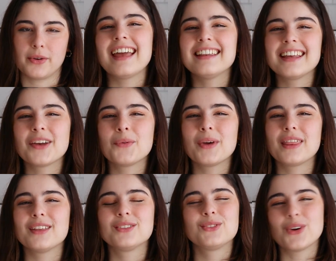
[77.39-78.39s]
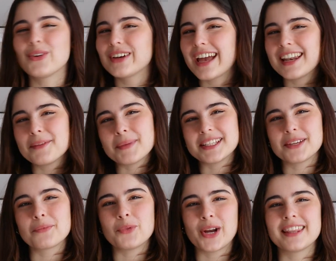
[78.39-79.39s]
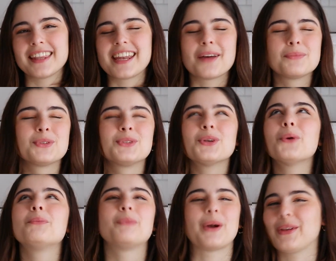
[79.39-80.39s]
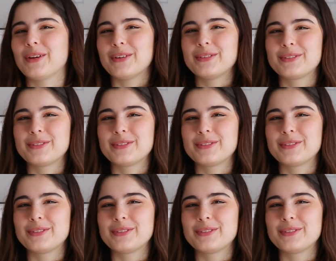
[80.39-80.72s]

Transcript: ending with the strong and amazing brand that I'm so proud of.